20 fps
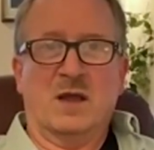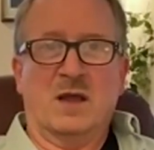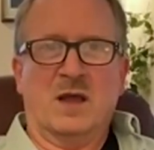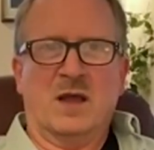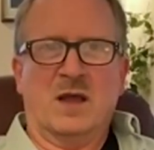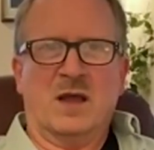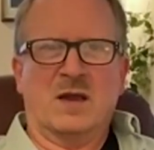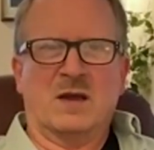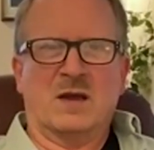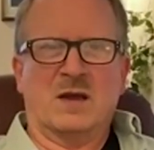
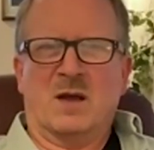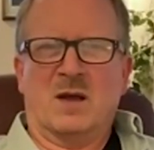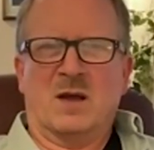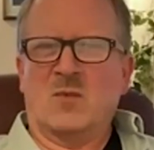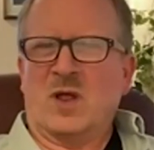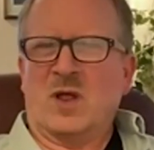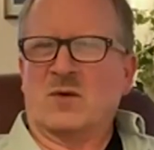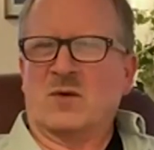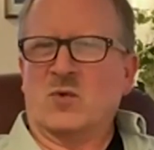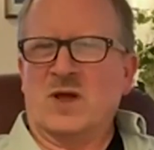And I'm
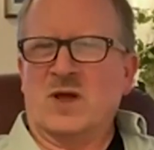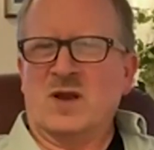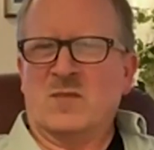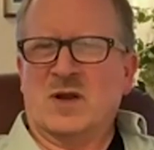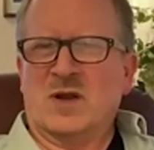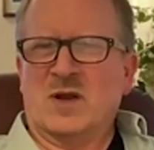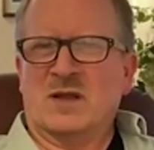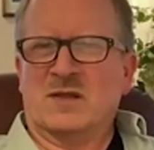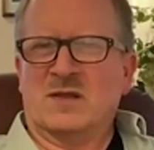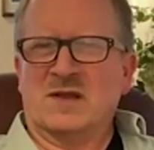like, wait a
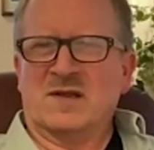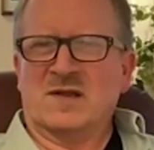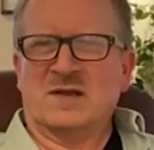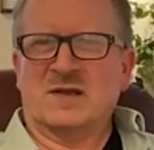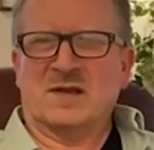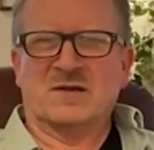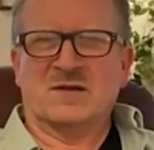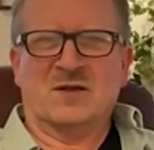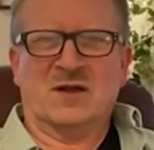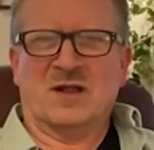minute, this
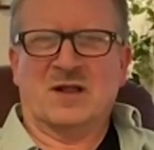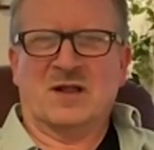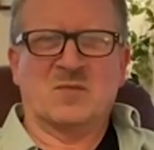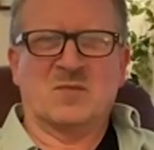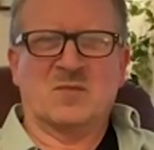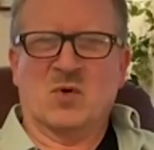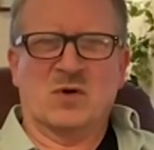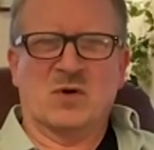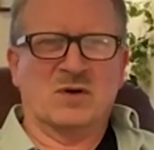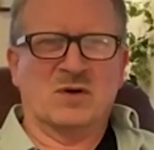doesn't look
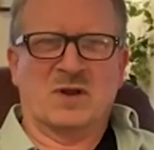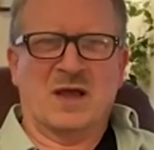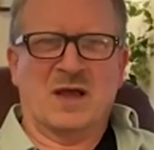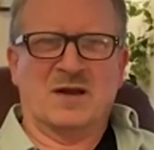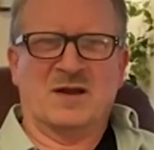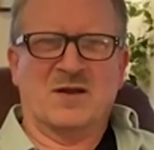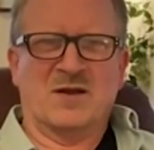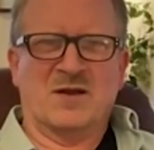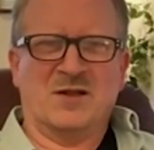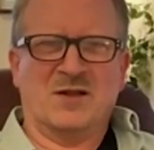like borderline
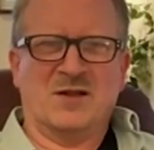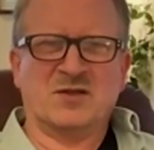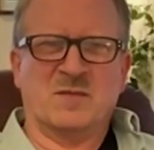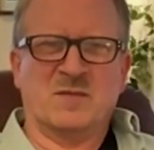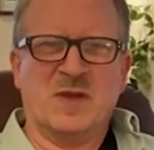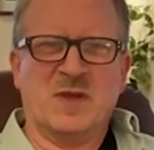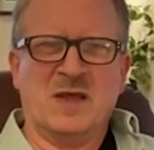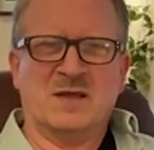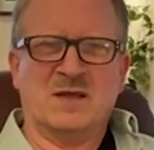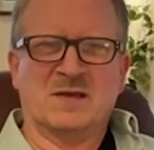at all to
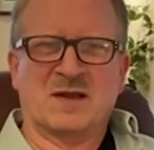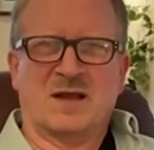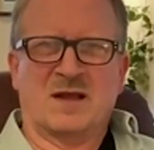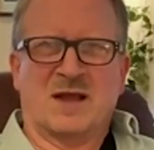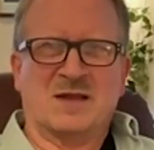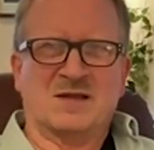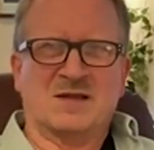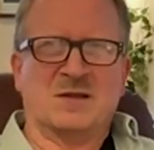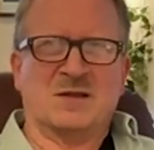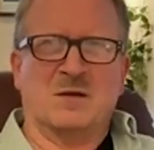me as I
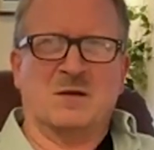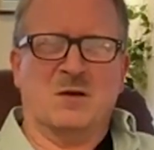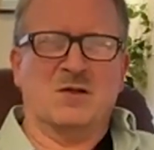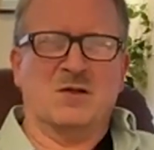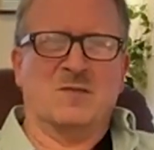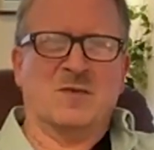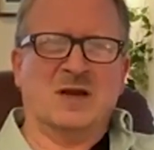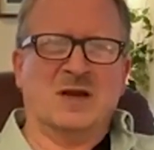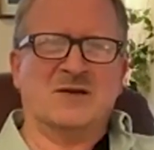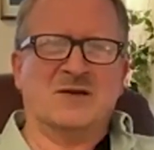get to know
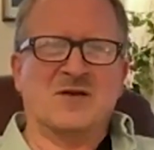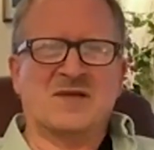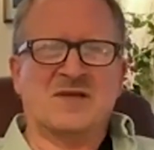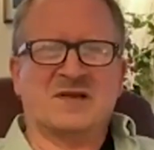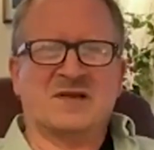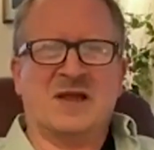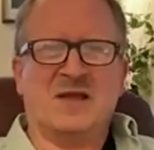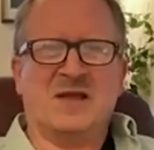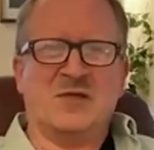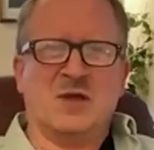them and
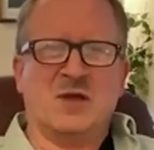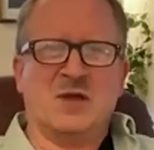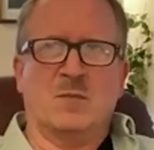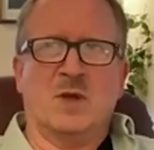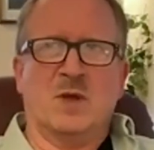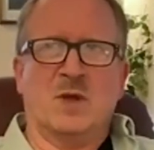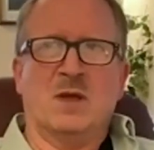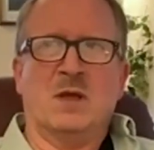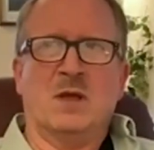understand them.